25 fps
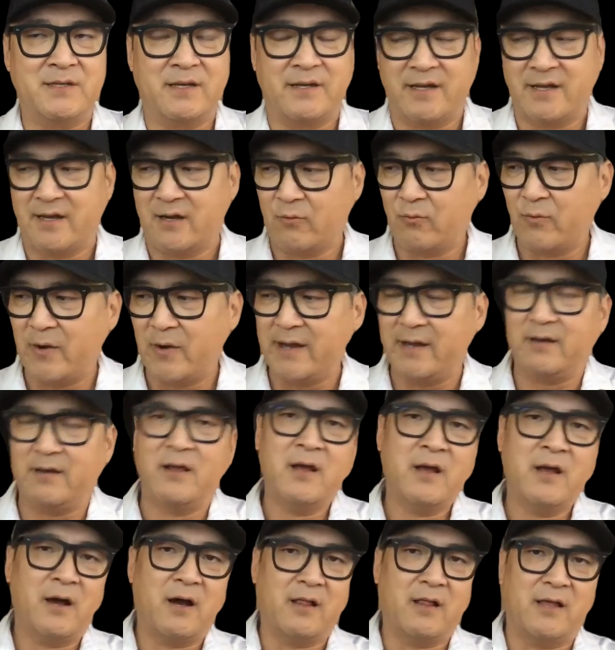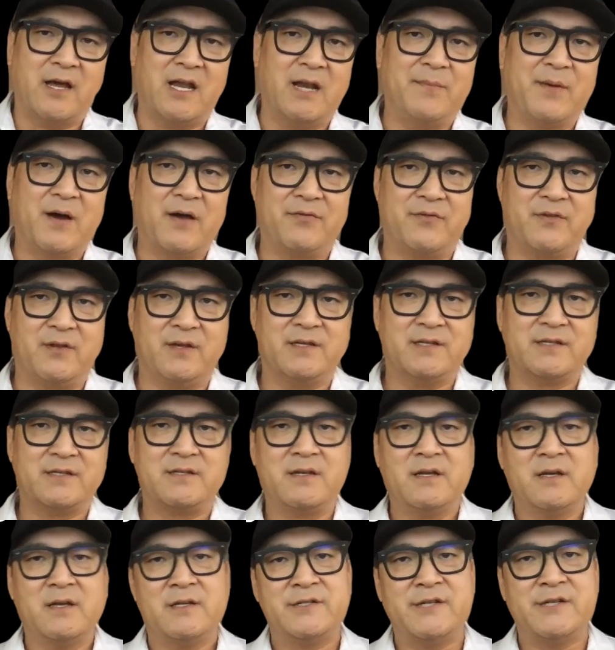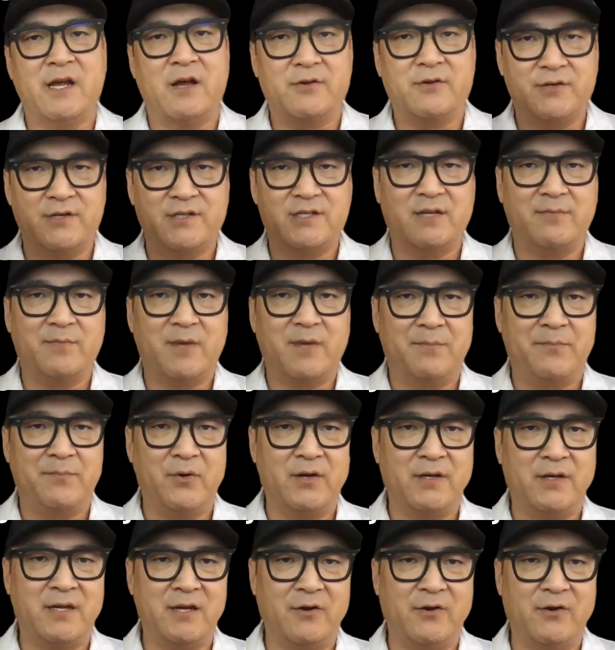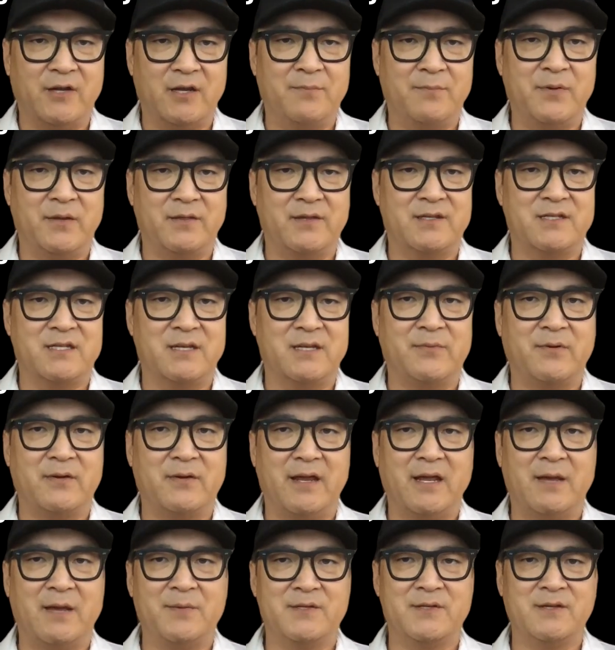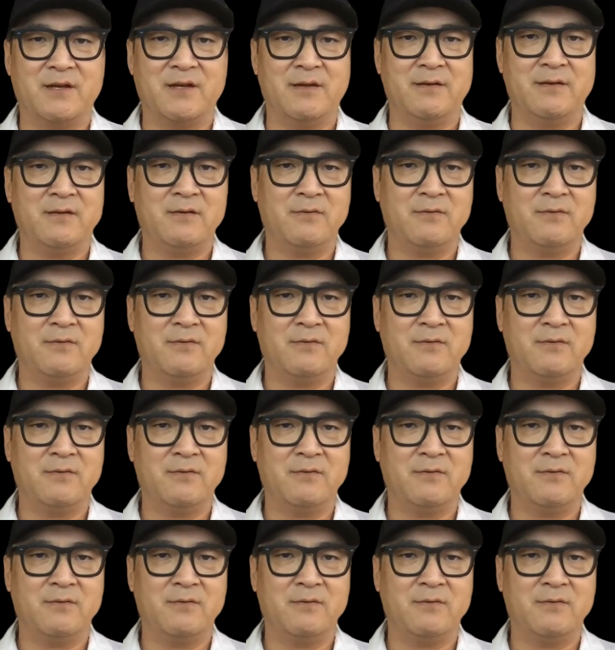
Again, I write a lot about these challenges in my book here. You can pick this up on Amazon.